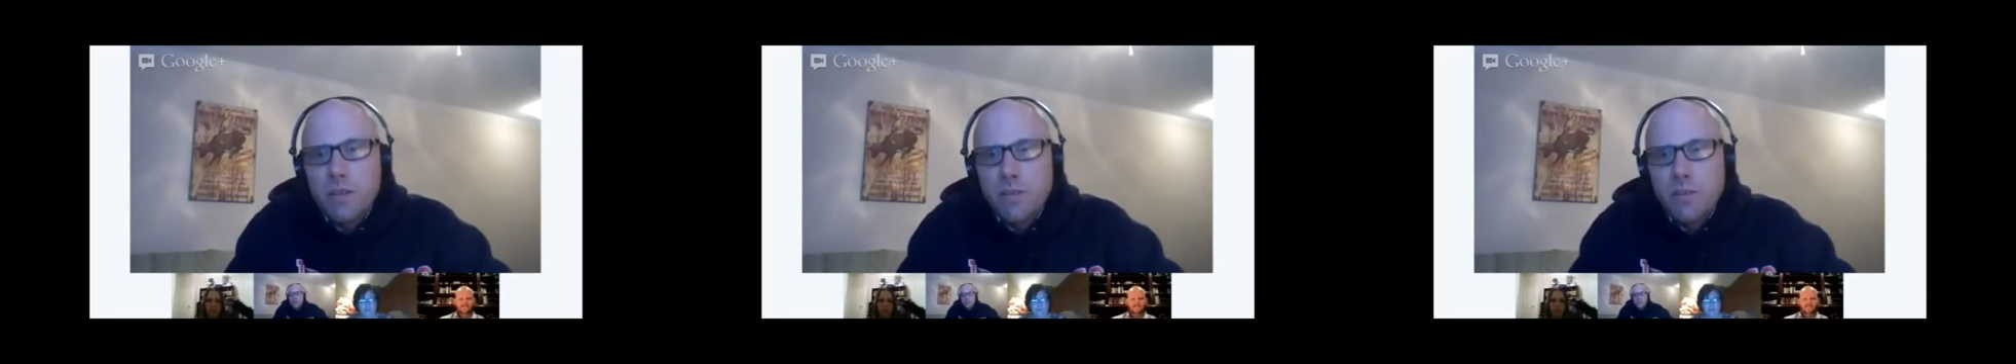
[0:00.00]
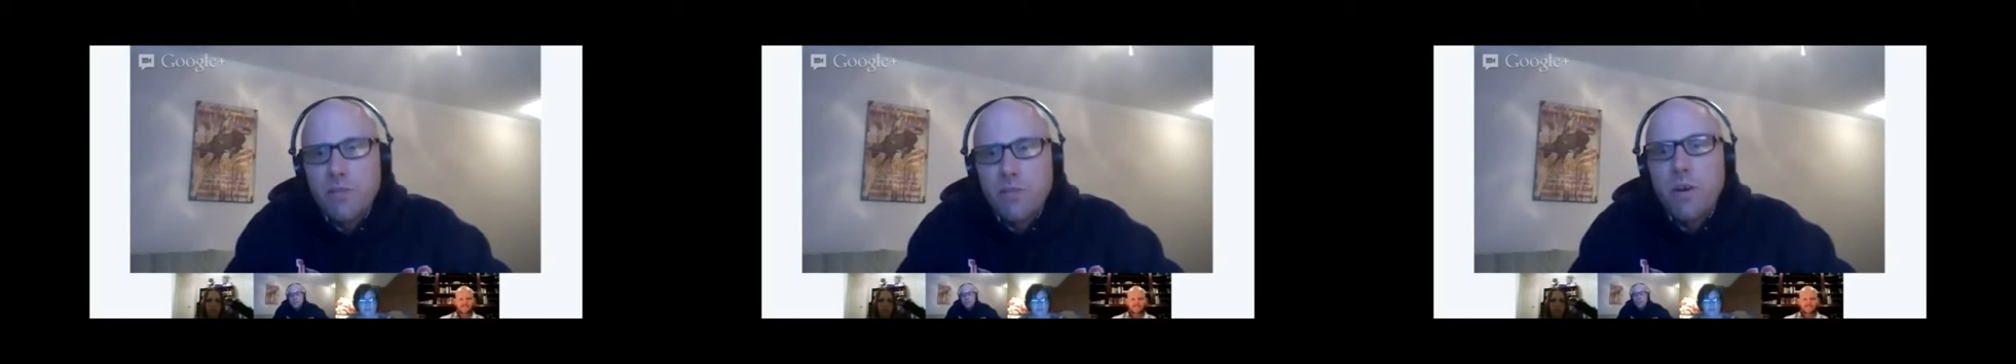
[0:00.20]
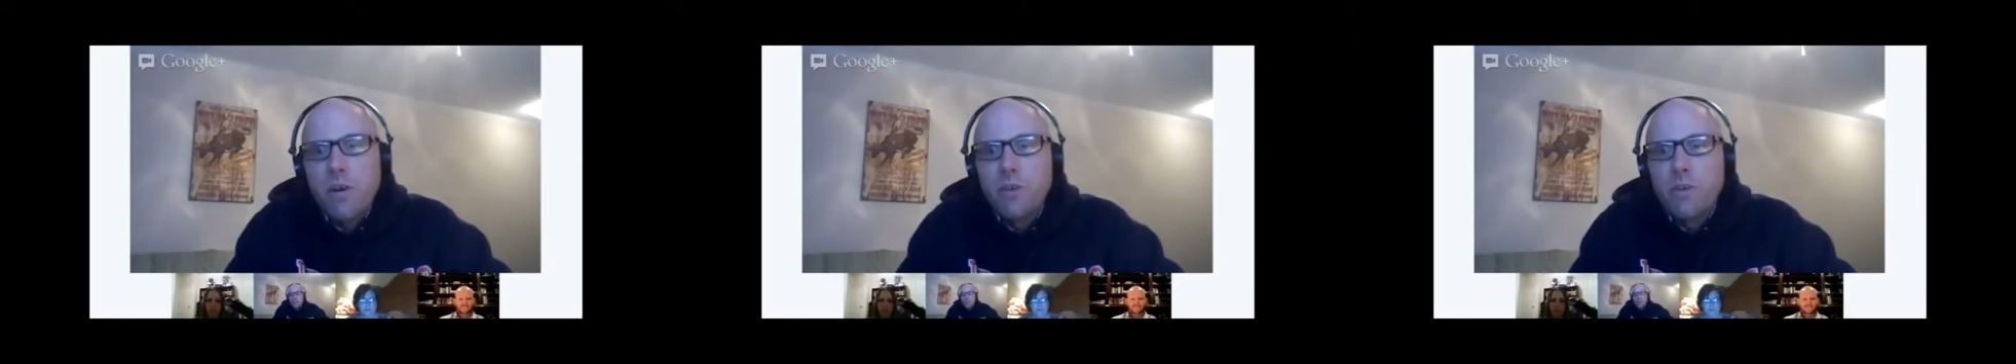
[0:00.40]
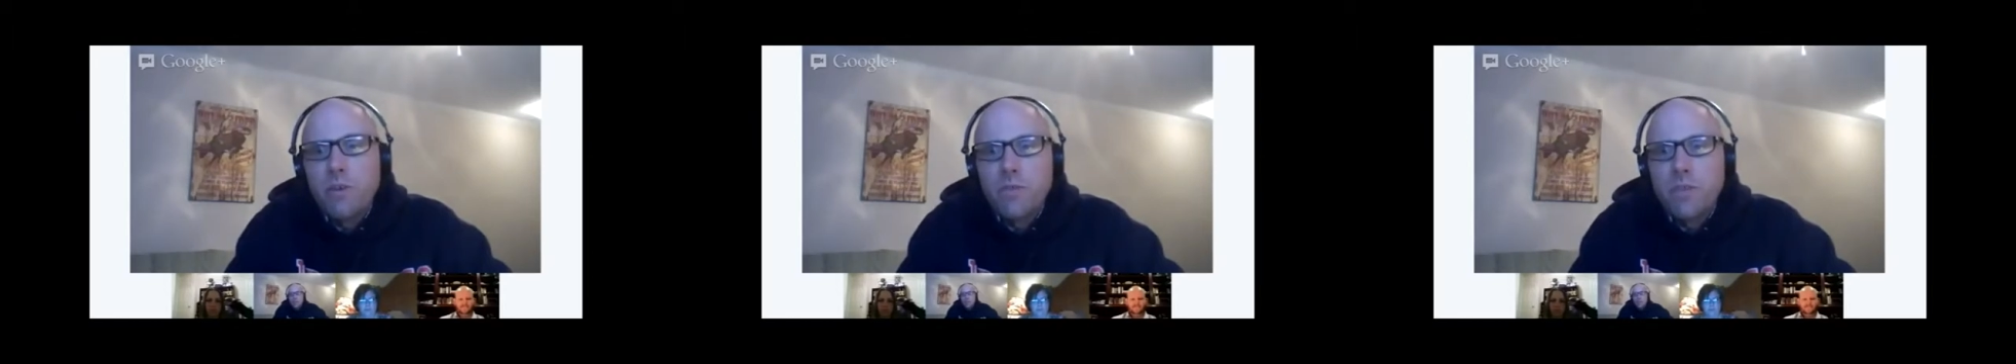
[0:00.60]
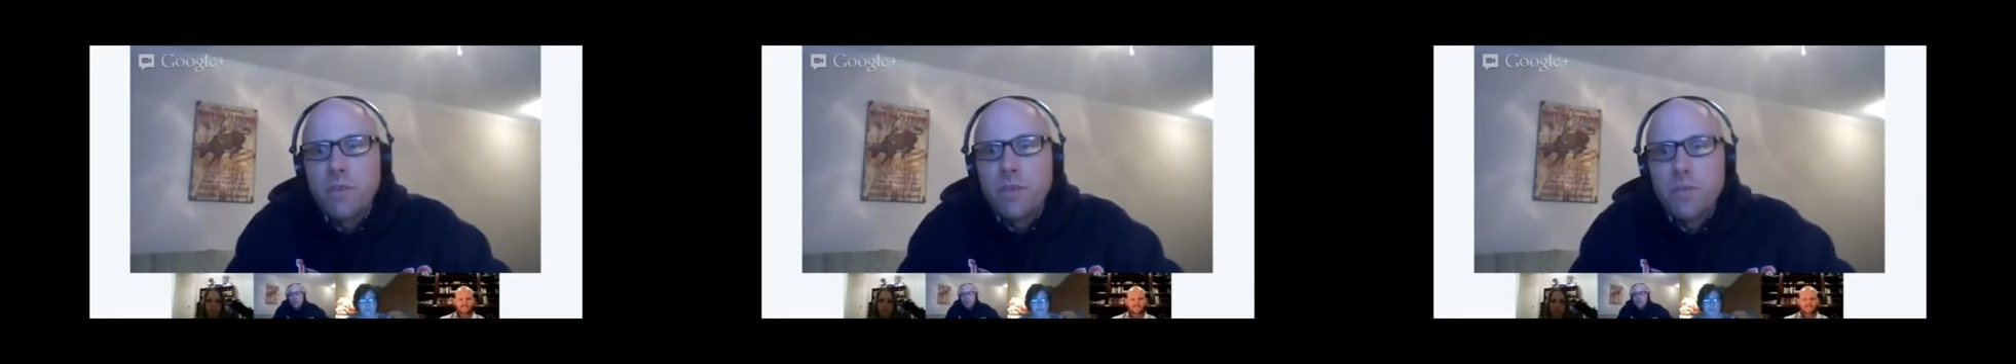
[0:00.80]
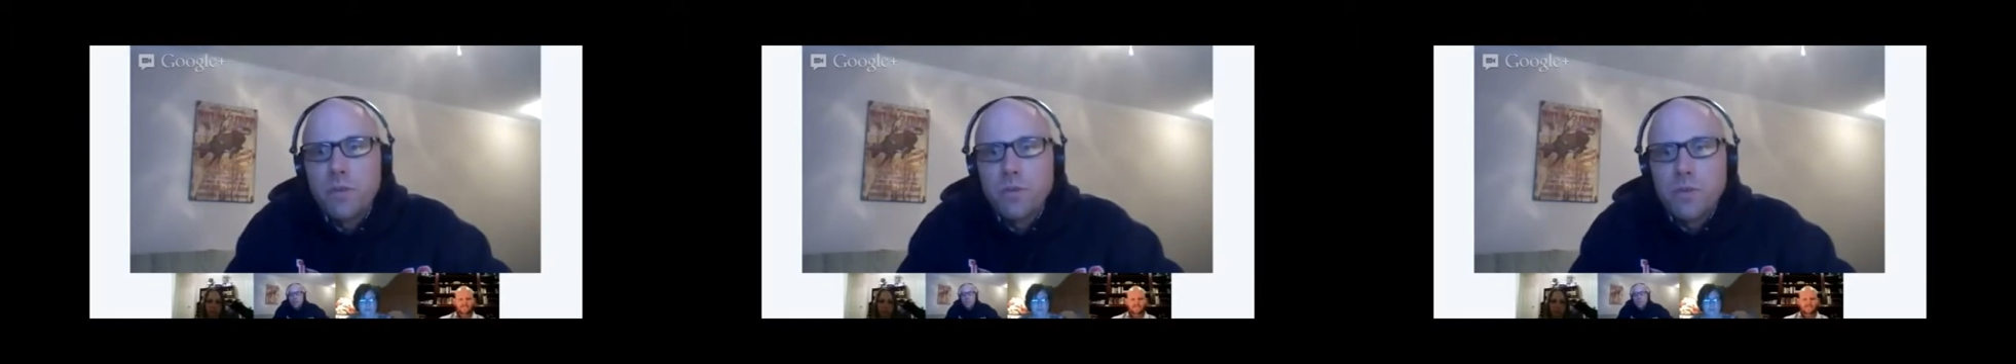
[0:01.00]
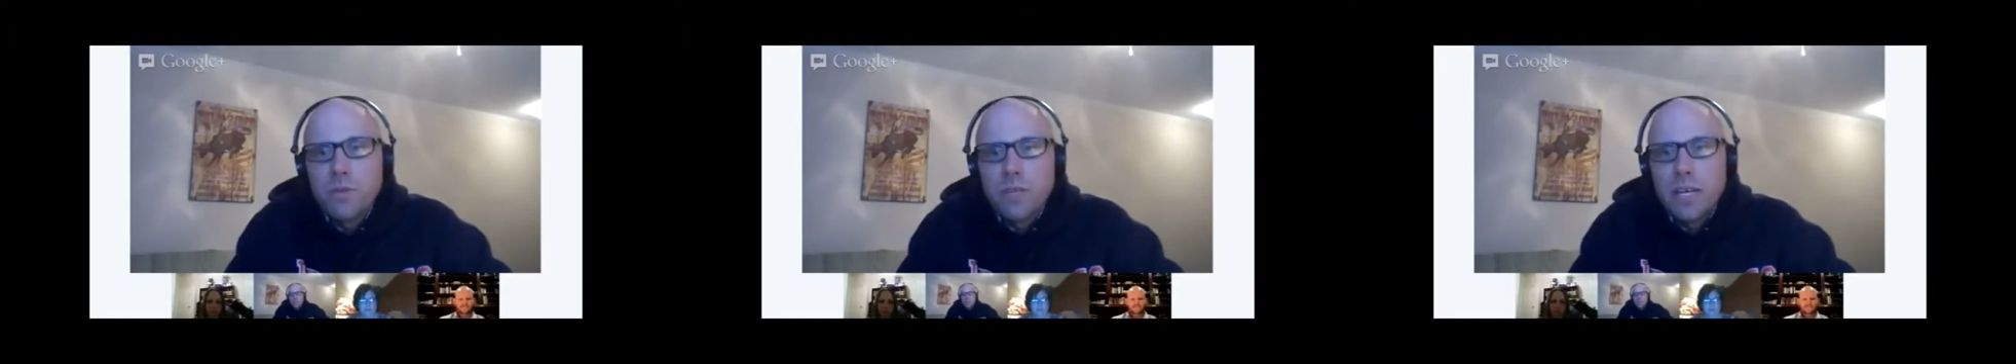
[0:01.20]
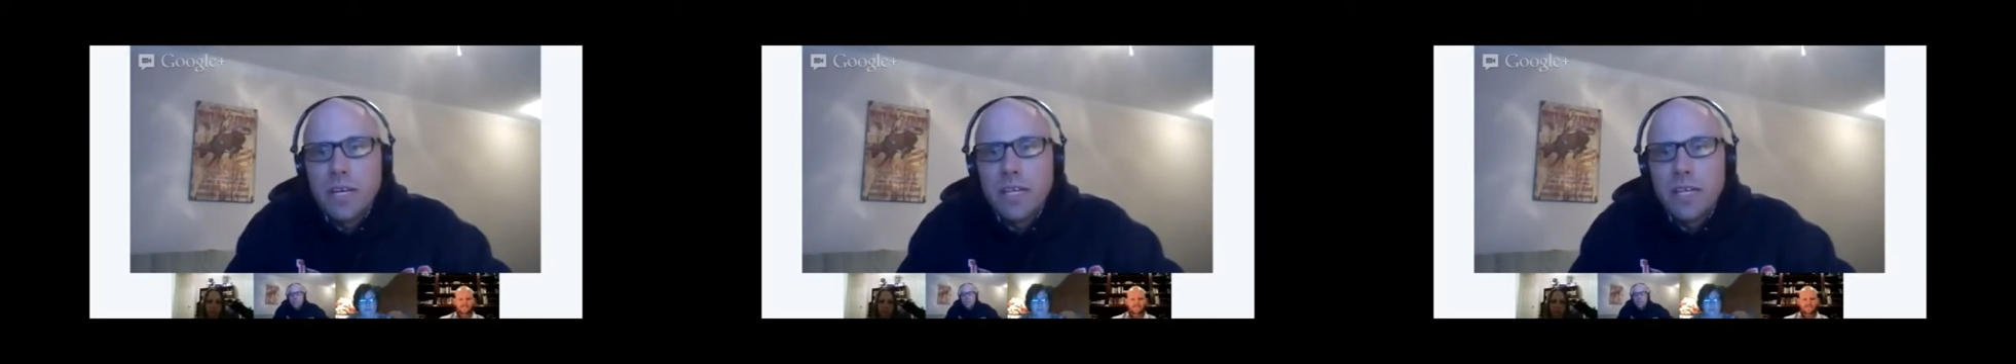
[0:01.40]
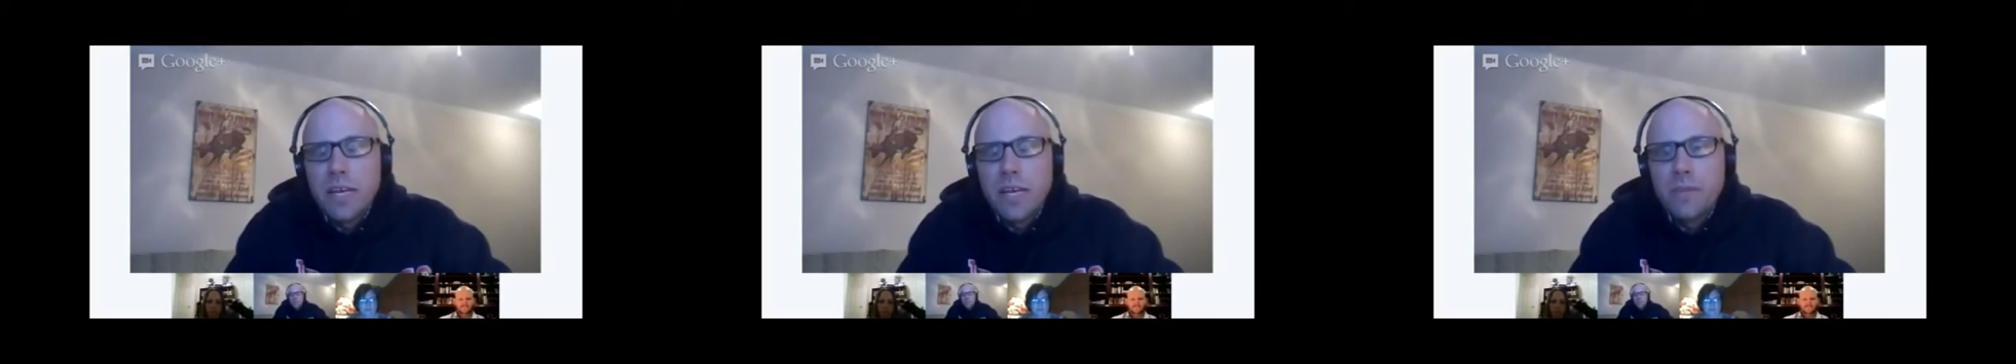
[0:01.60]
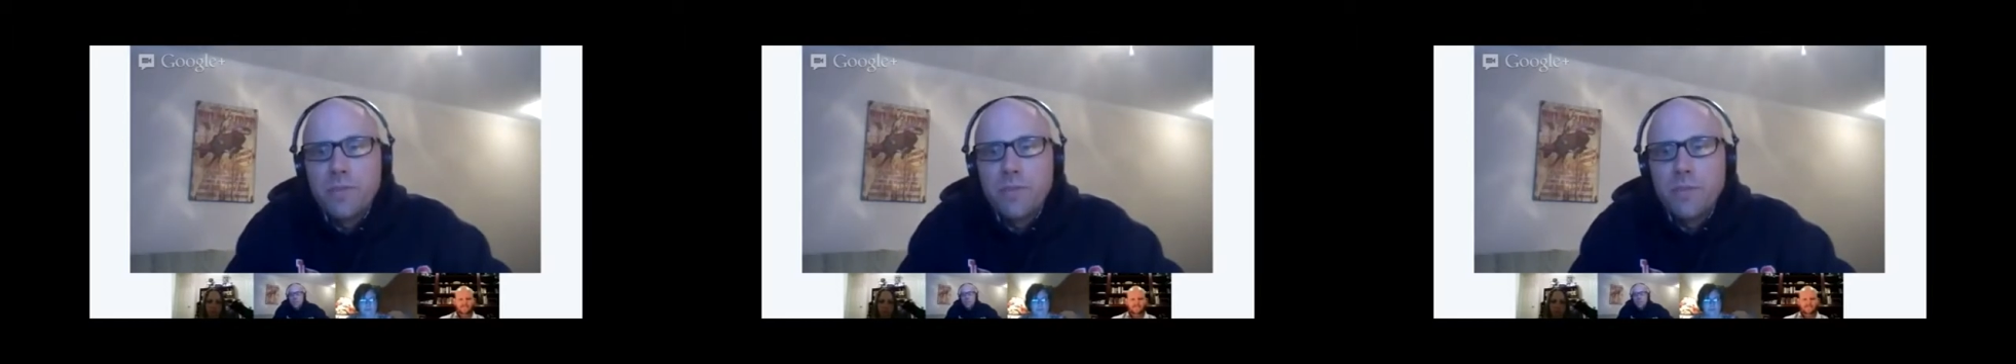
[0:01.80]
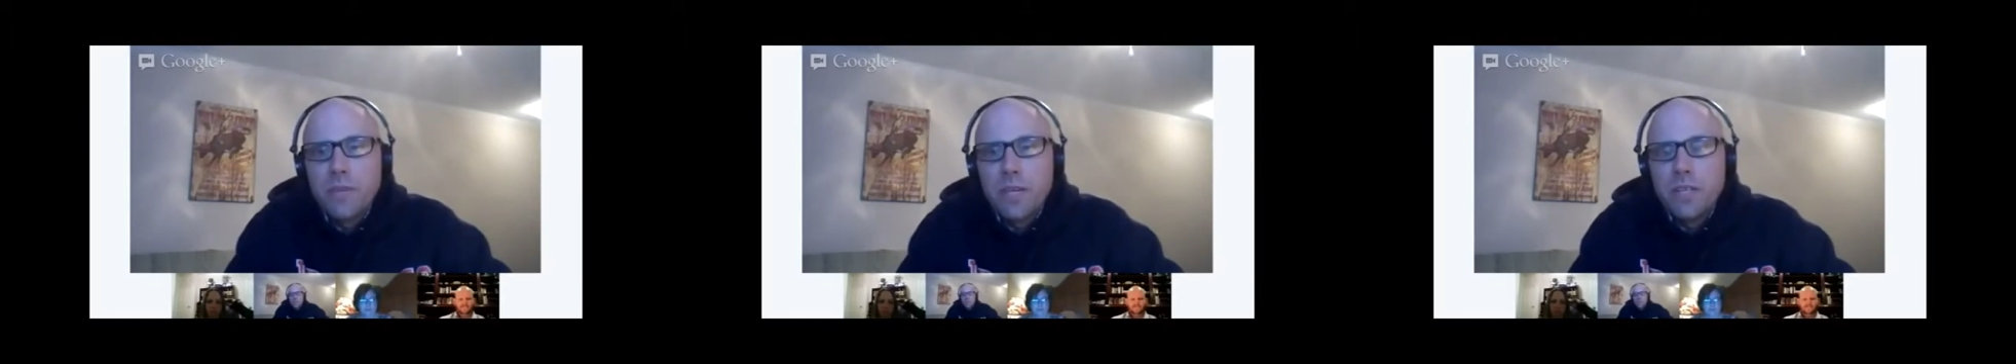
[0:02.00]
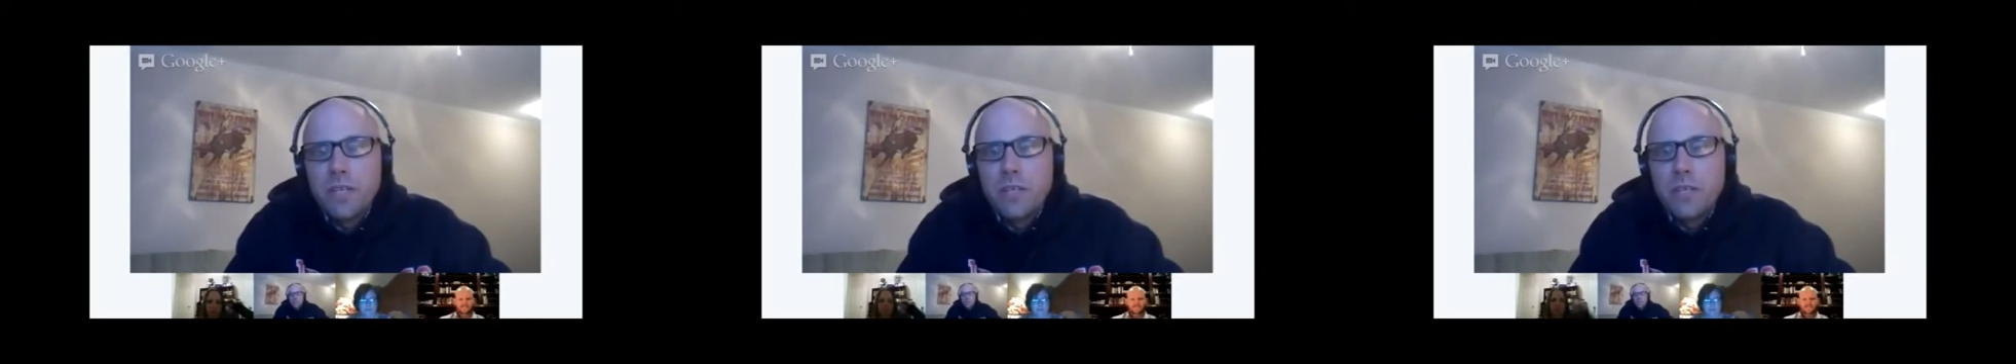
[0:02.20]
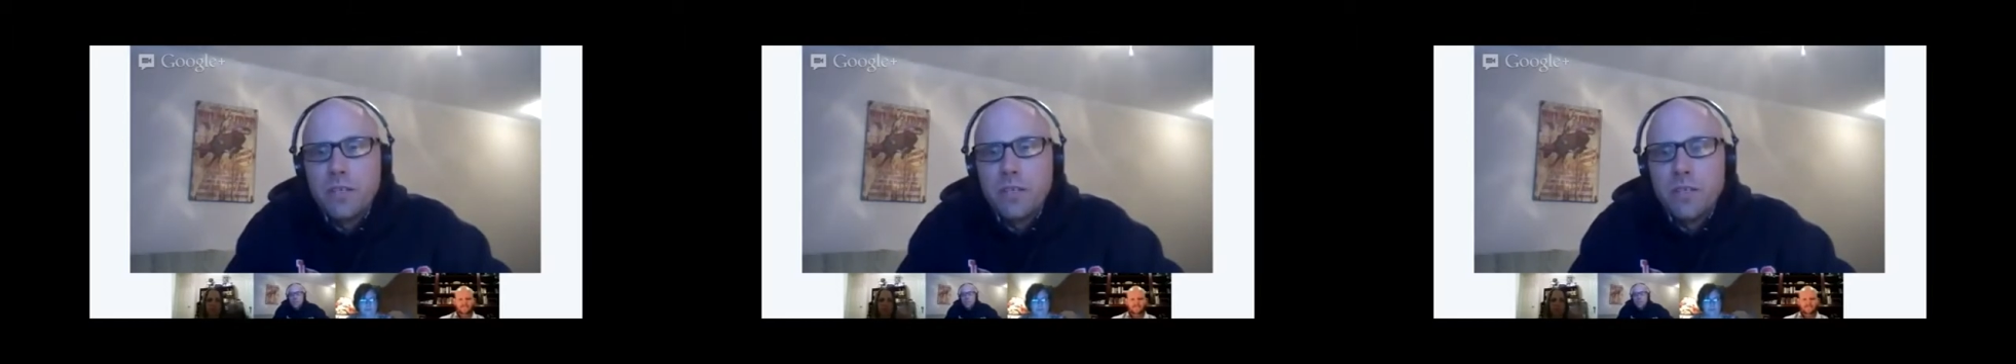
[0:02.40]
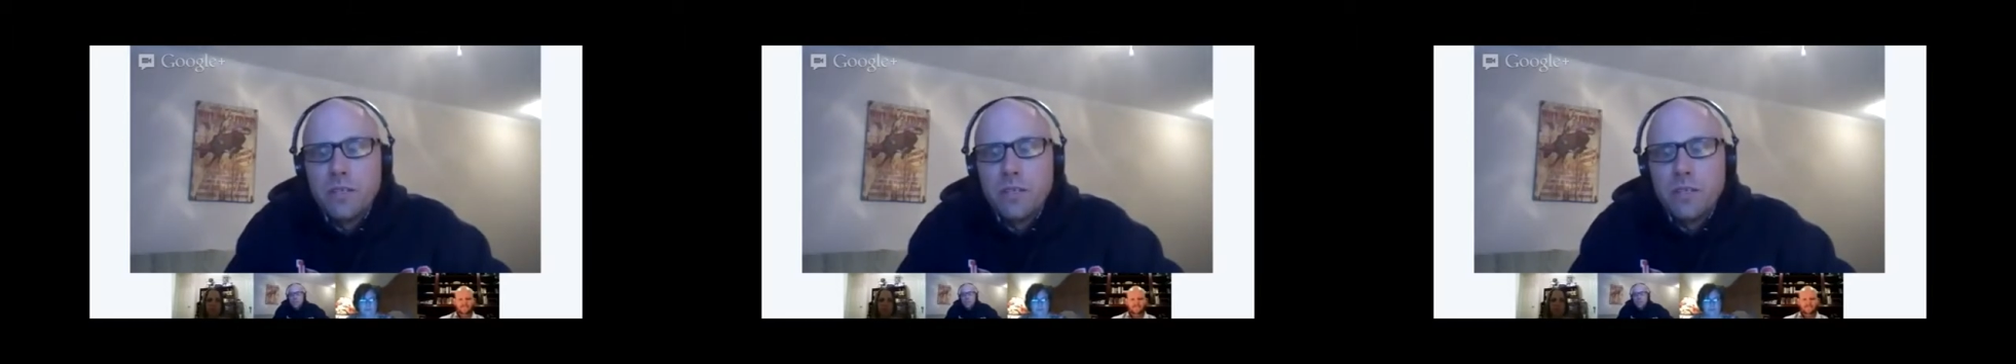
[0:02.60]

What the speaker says: stronger for them to retain that information.